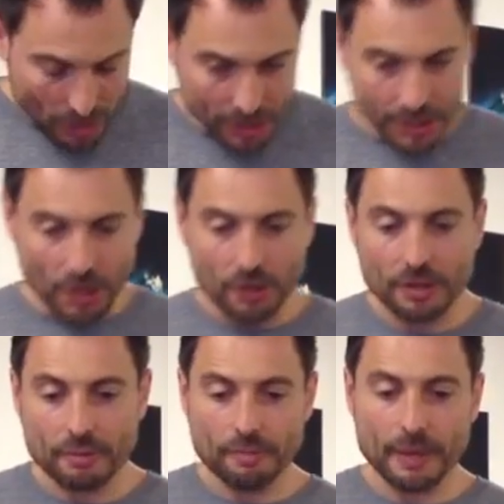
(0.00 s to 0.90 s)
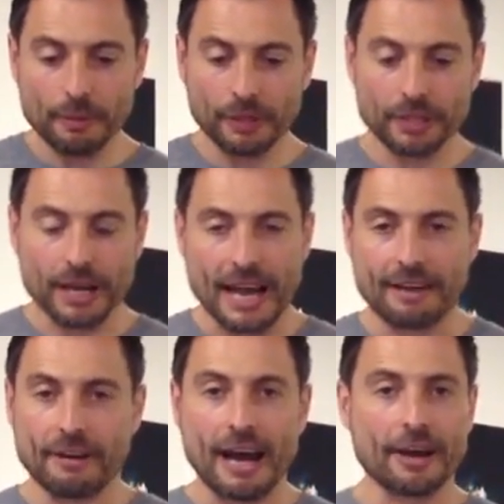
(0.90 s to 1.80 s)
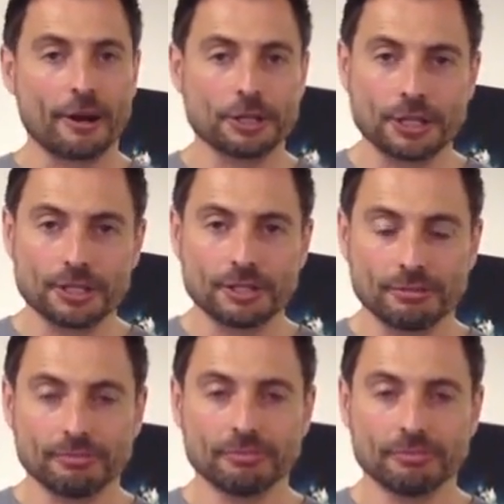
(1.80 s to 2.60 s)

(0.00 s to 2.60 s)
So people either have high arches,